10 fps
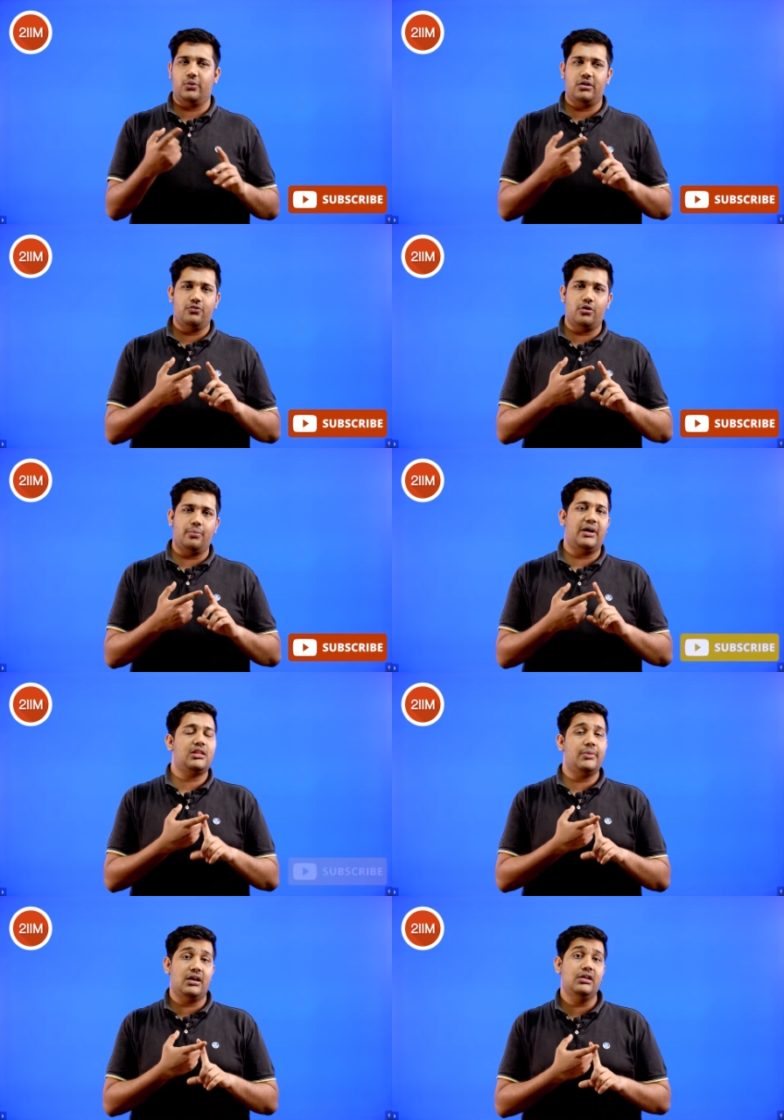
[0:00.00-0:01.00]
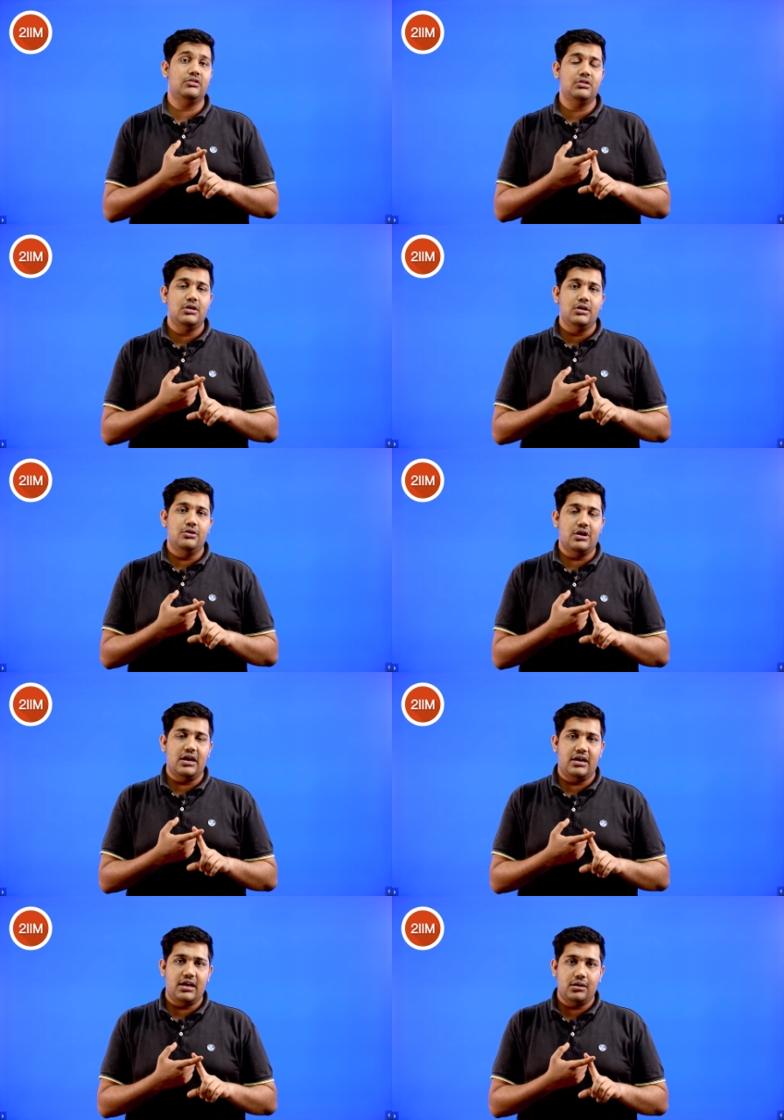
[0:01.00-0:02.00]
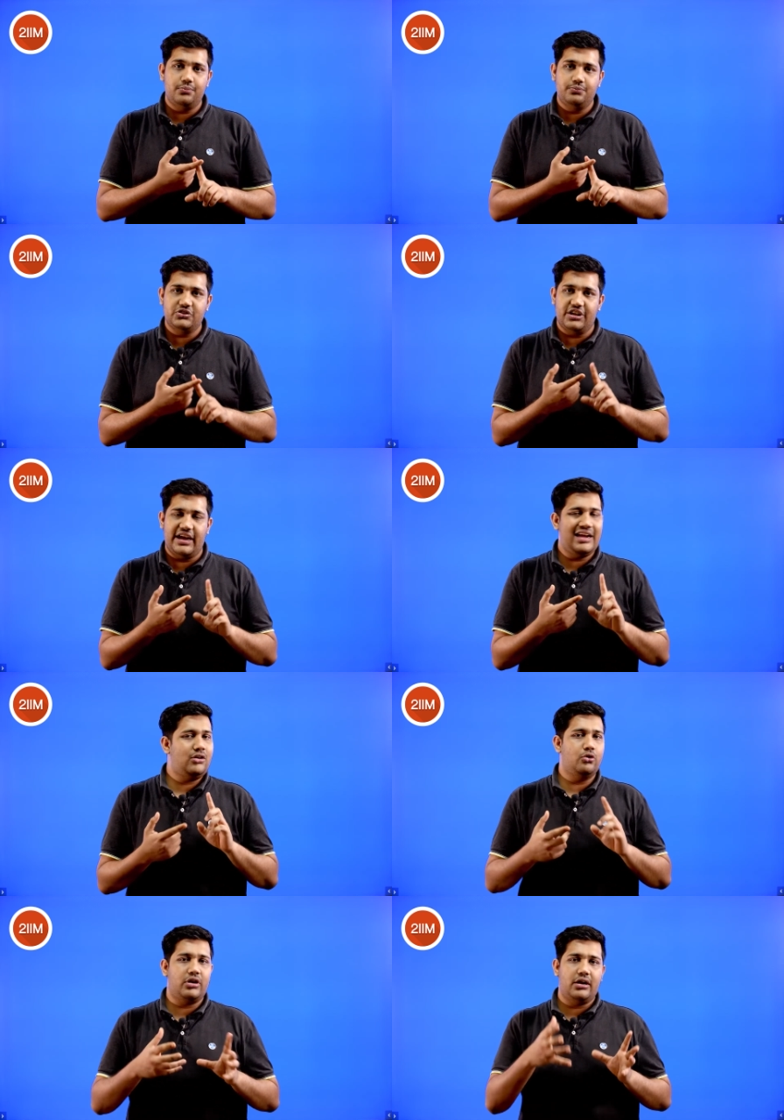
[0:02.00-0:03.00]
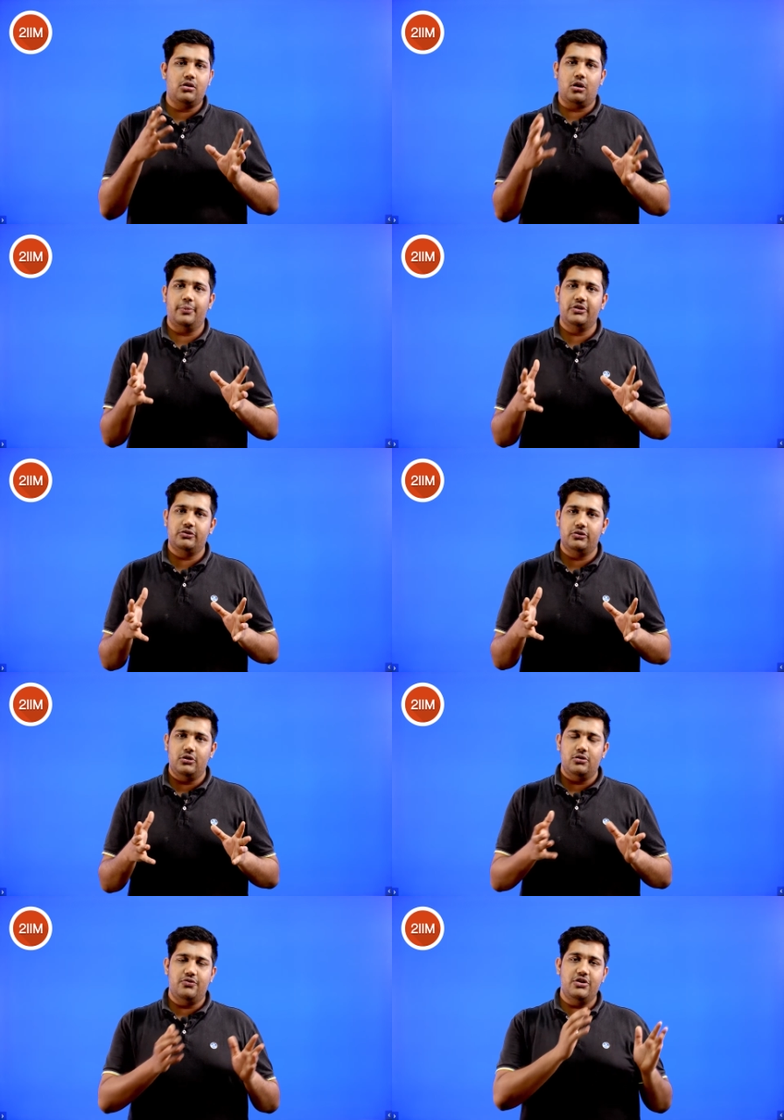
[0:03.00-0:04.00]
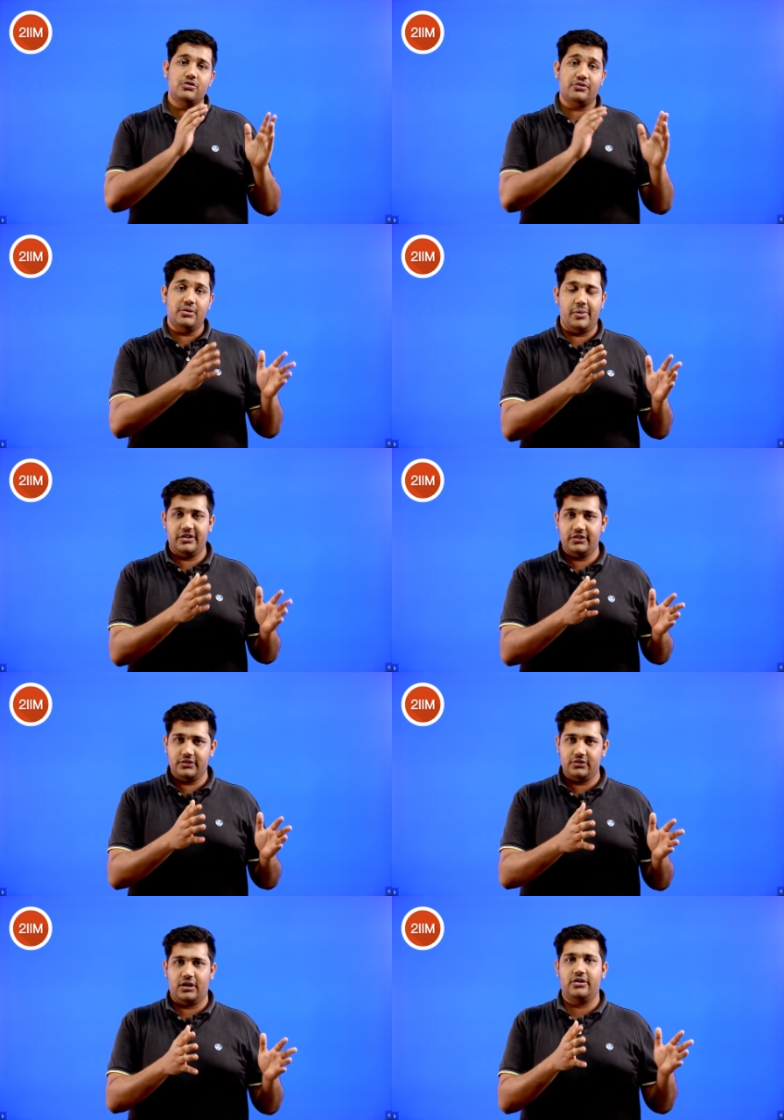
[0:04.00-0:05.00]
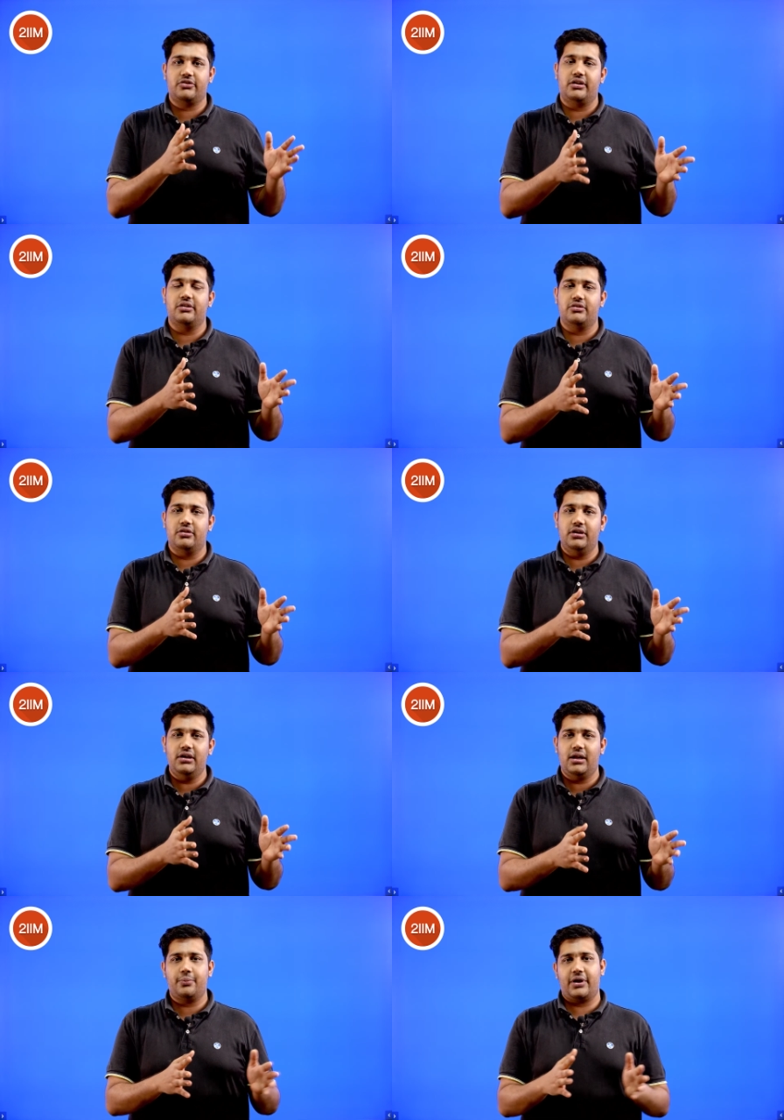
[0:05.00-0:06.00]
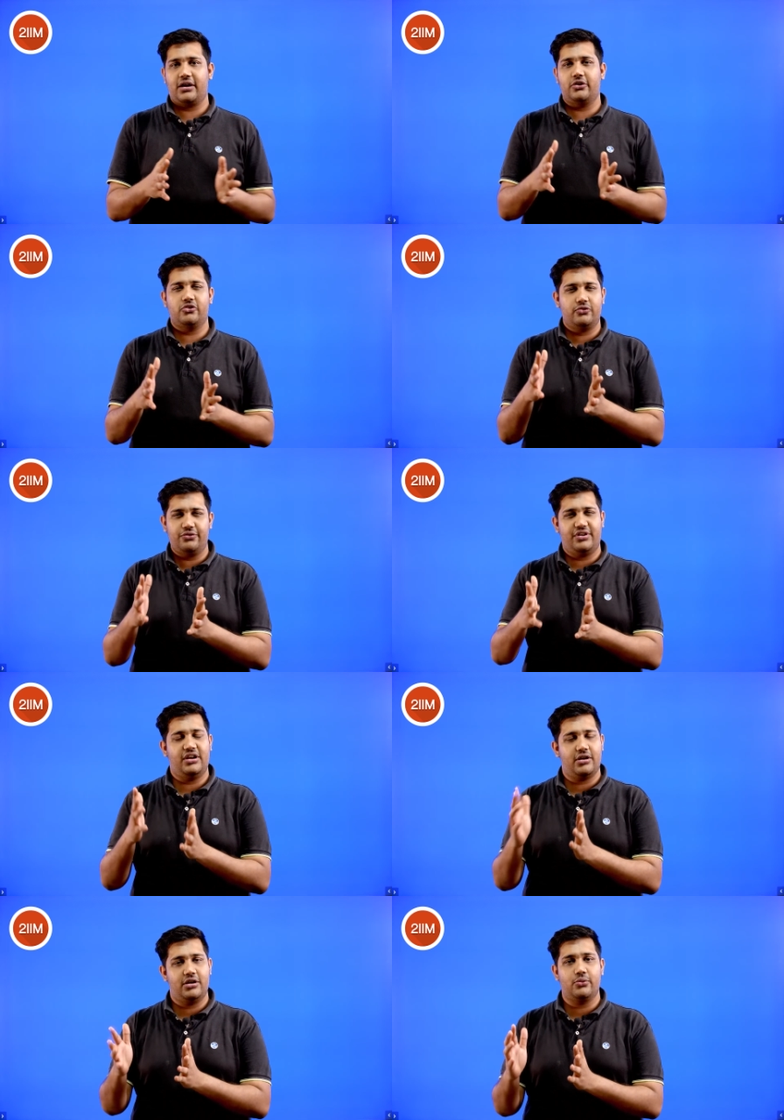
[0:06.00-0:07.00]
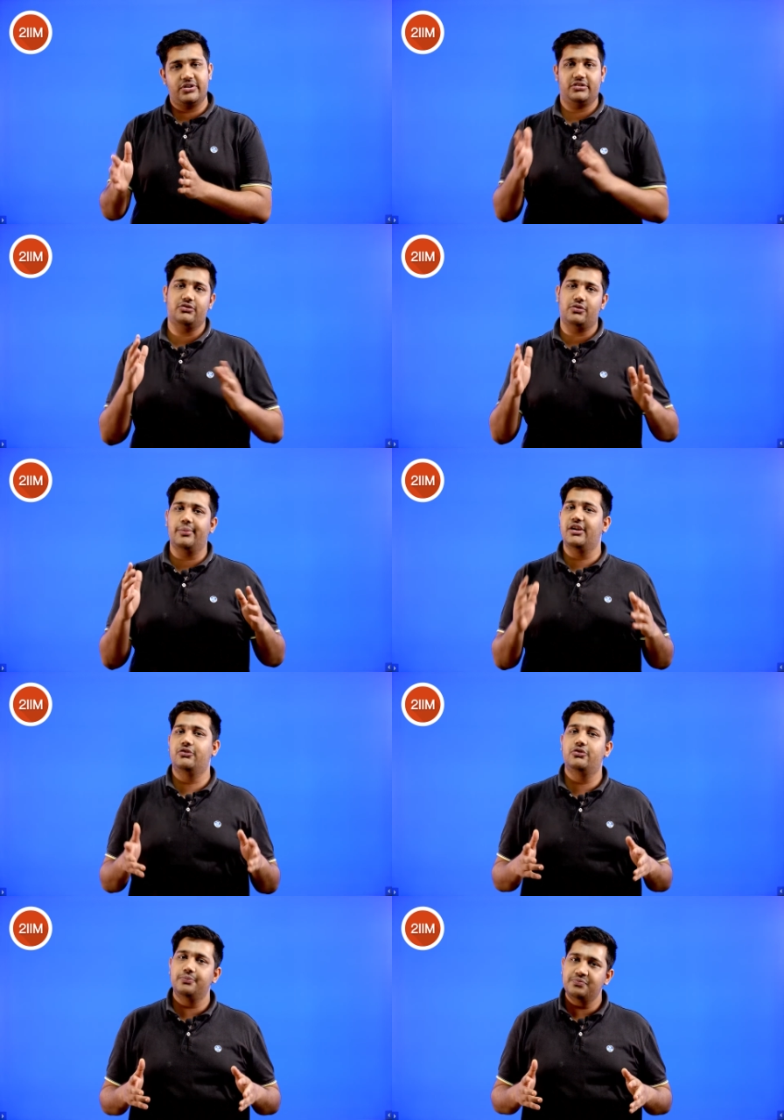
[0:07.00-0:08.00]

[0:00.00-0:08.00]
one for mathematics you can take up say 8 to 10 topics finish off the basics understand the theory and practice 50 100 questions from each